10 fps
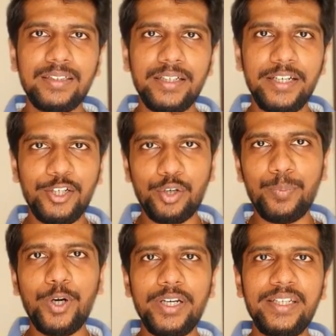in your
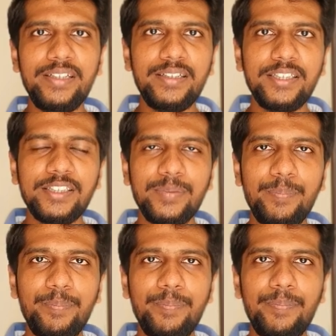body
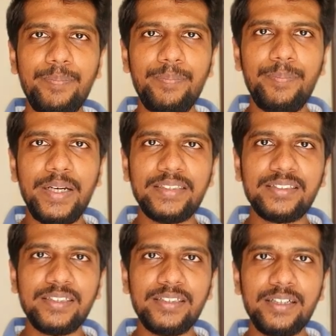plays
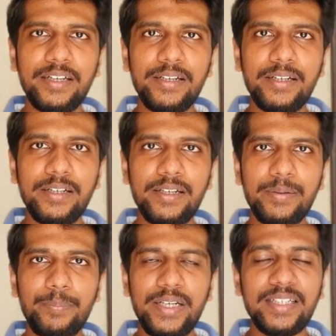an
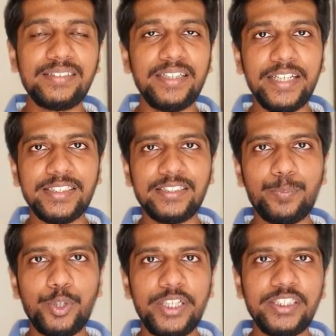
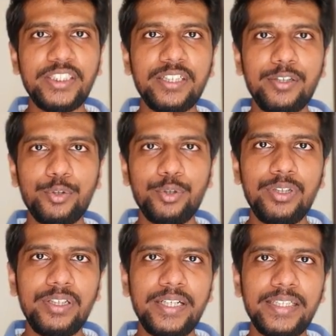exponential
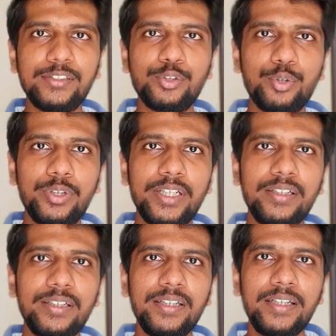role in
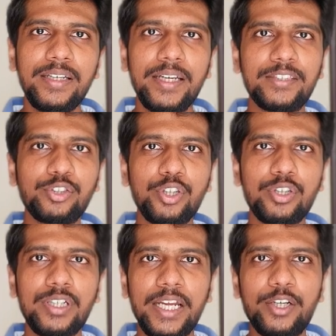storing extra
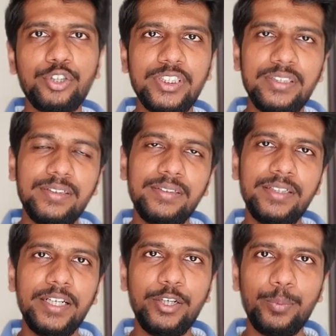glycogen
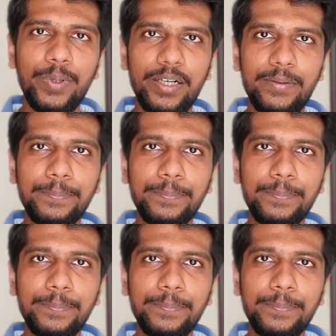in your blood.